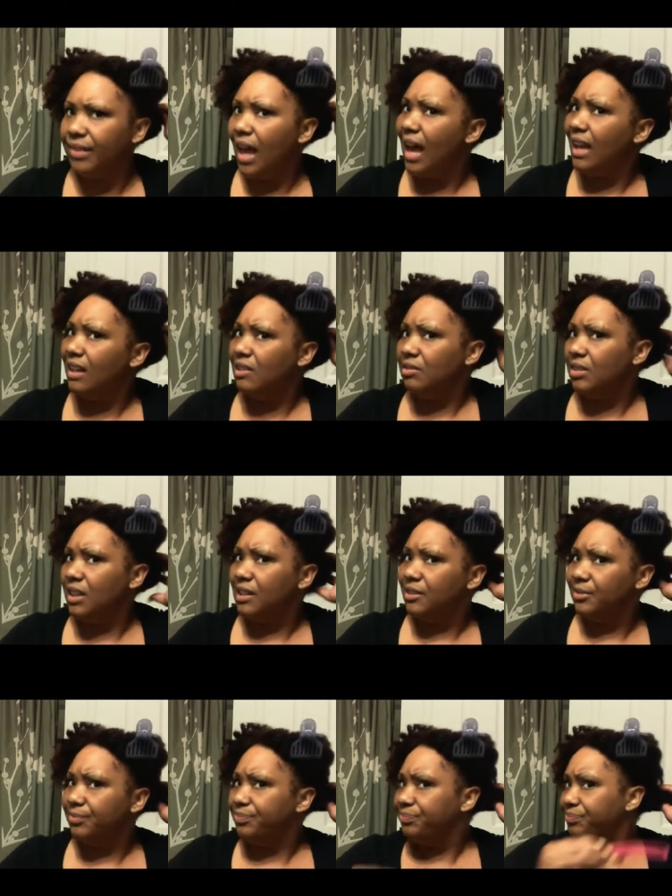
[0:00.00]
I don't
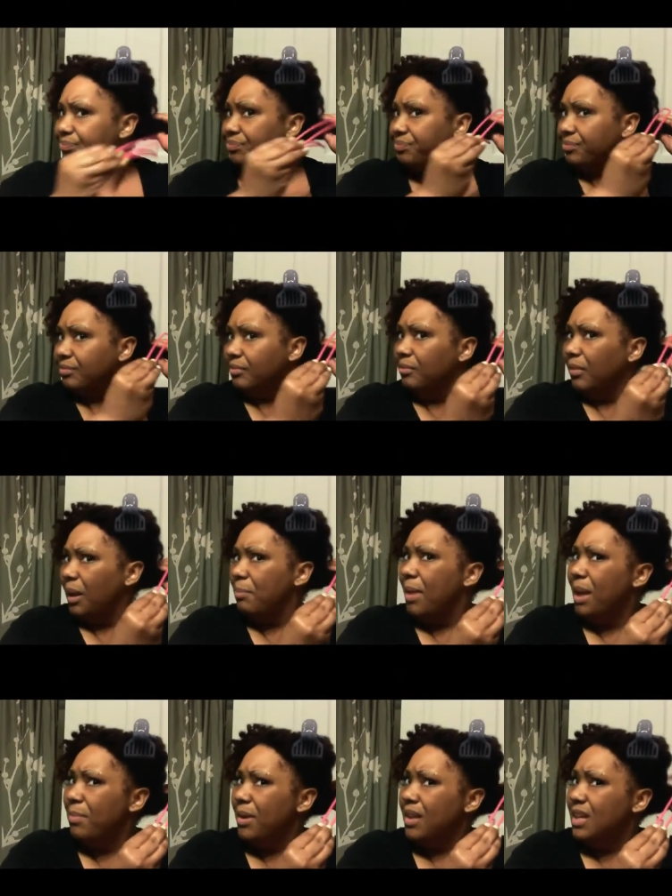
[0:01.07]
know.
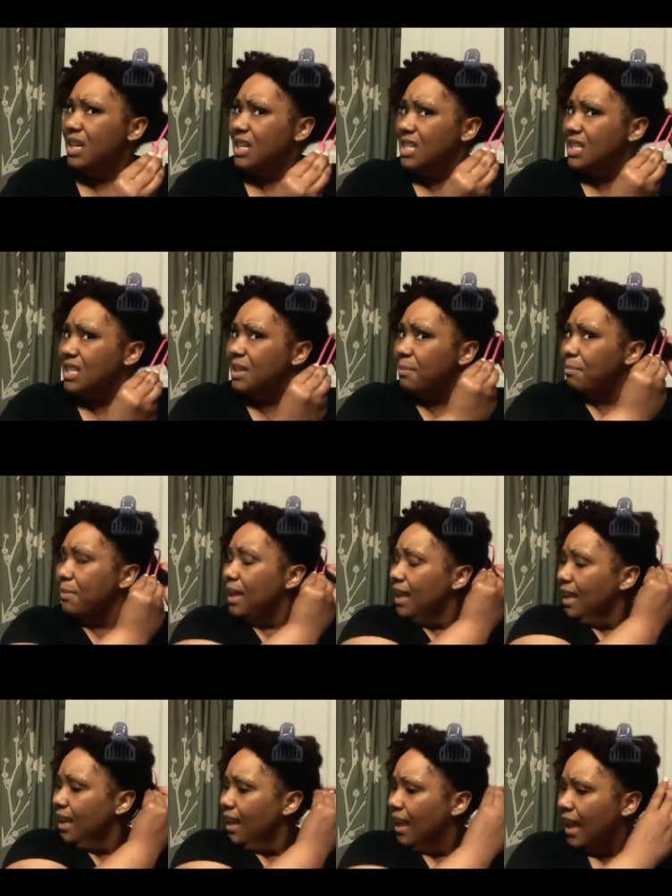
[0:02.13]
Maybe because to
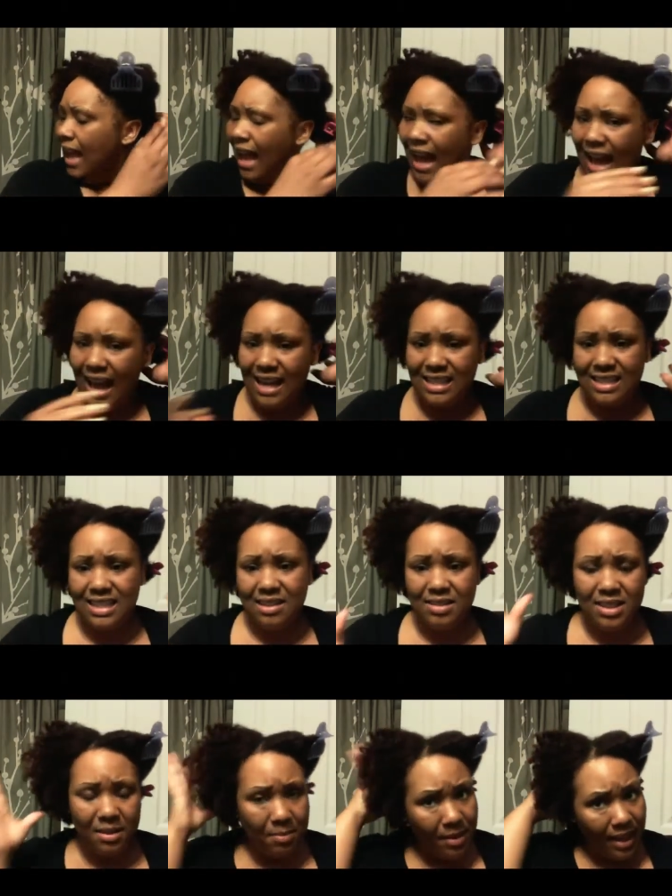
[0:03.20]
me, I seem
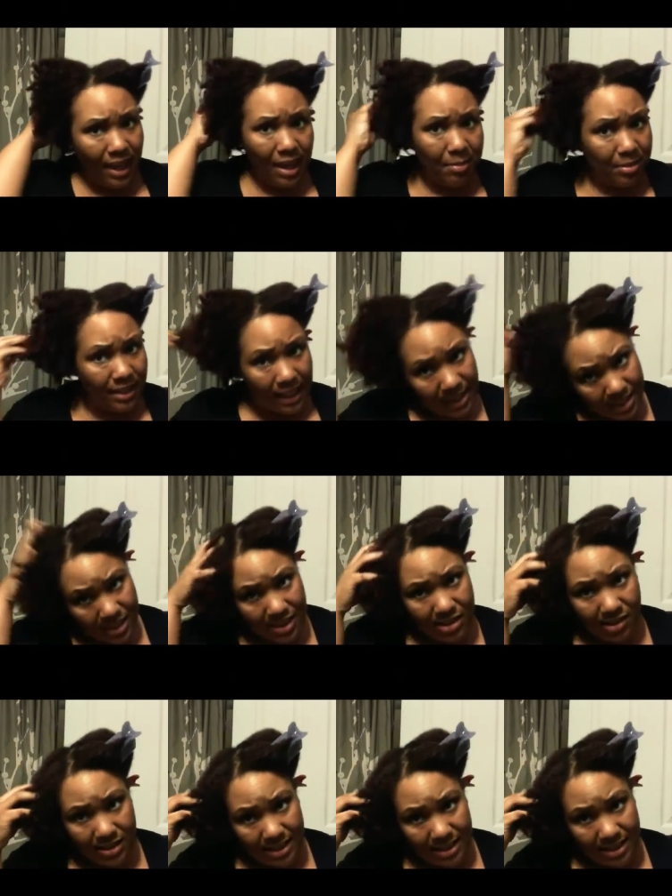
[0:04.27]
to be able, now this is going to